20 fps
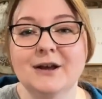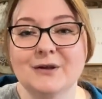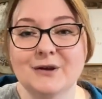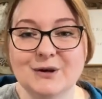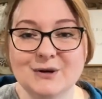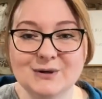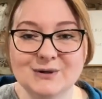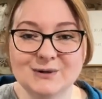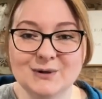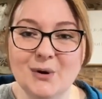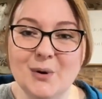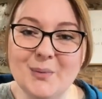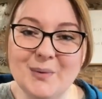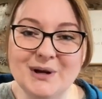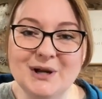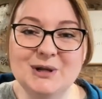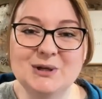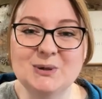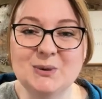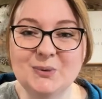there's so
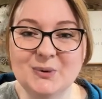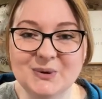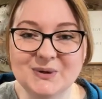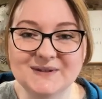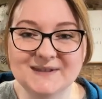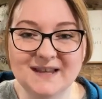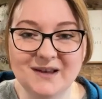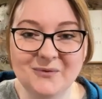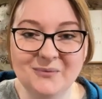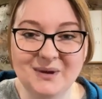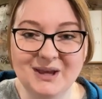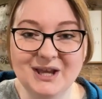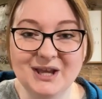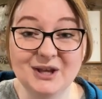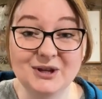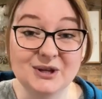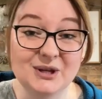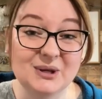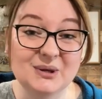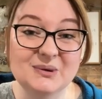many tools that we
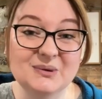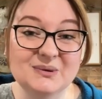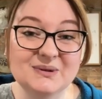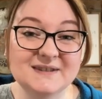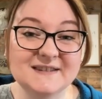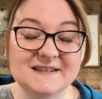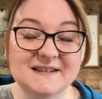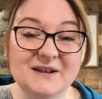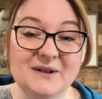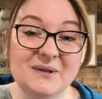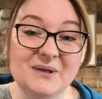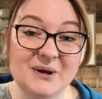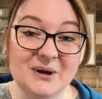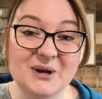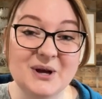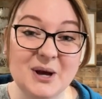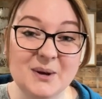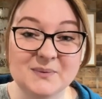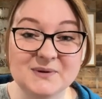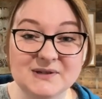can use to
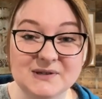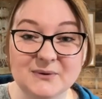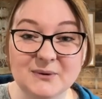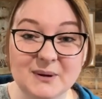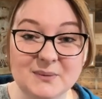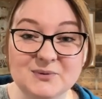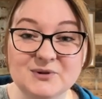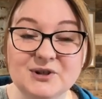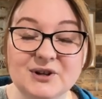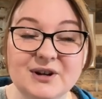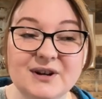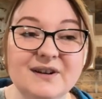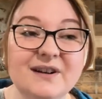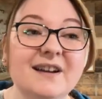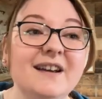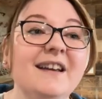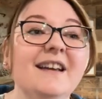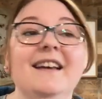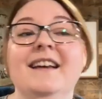look up scripture